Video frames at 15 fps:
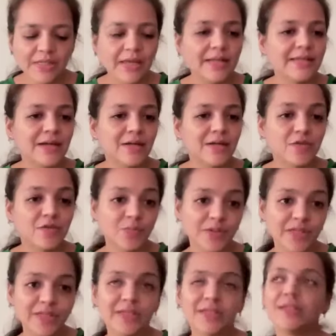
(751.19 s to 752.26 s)
like that of
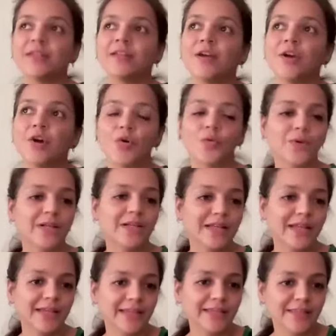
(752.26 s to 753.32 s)
spleen, we
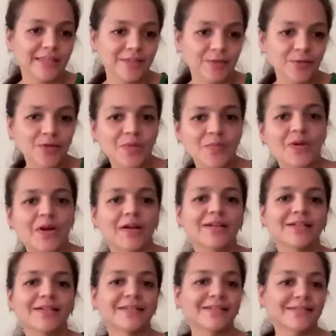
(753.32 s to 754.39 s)
take in the solar
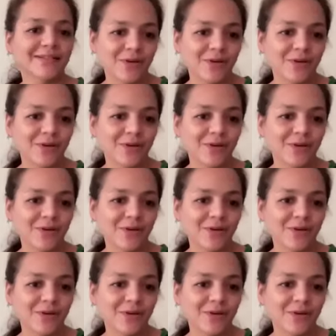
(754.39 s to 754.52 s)
prana,